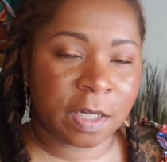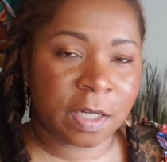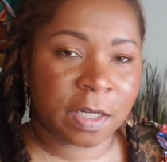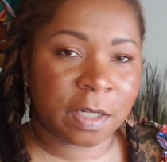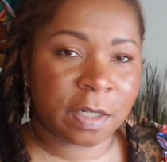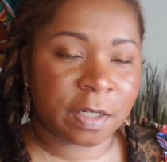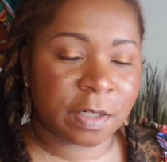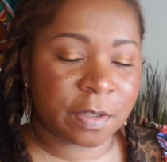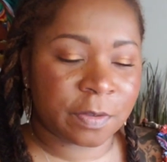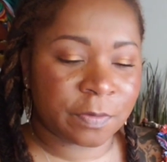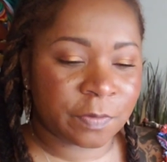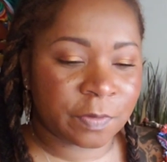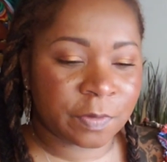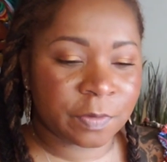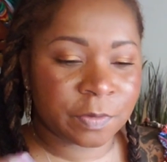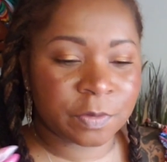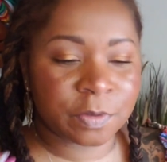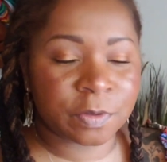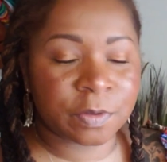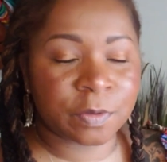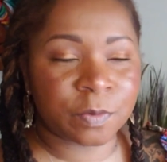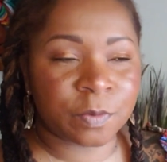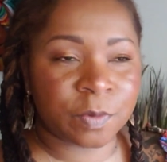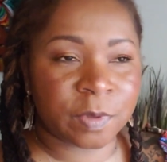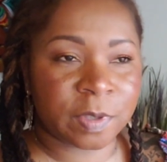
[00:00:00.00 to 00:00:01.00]
of
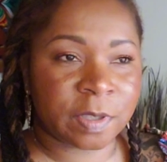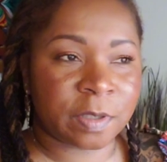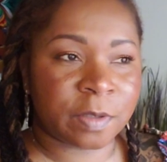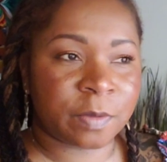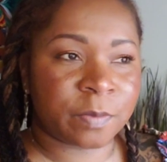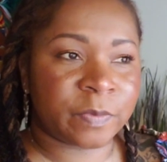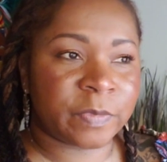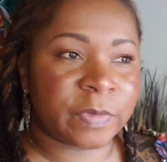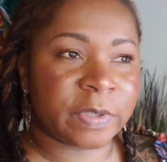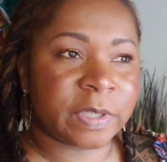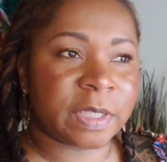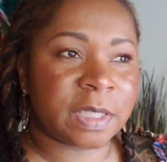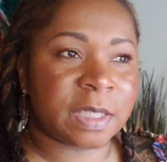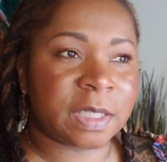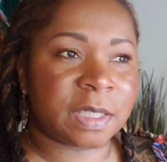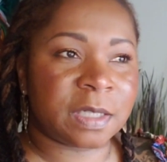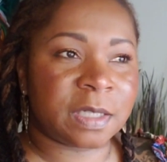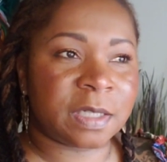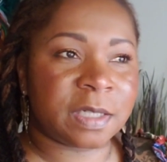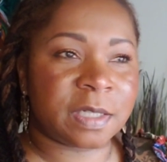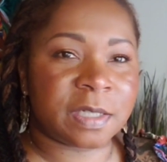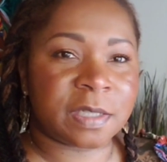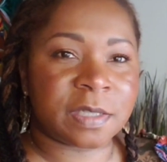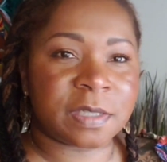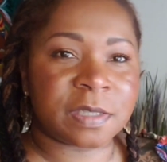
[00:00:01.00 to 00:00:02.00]
the realm
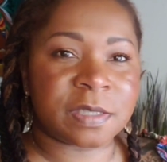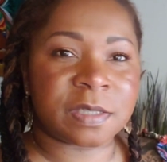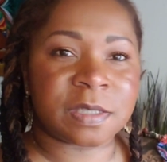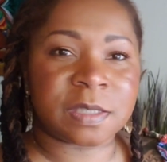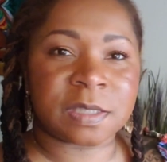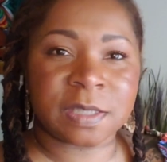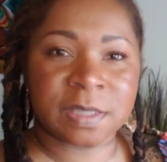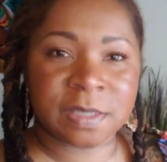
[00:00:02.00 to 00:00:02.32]
is